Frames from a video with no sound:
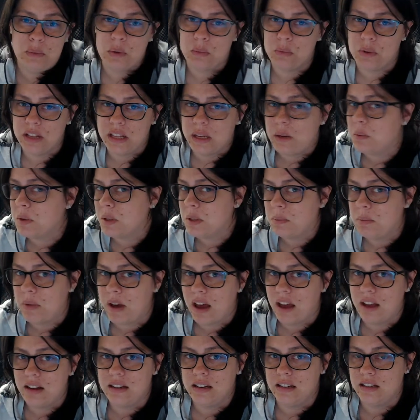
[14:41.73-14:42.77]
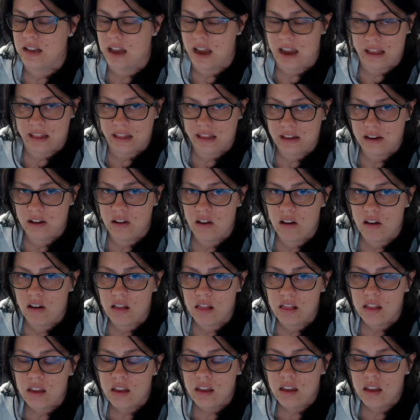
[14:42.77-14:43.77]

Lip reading: really respond to Tylenol,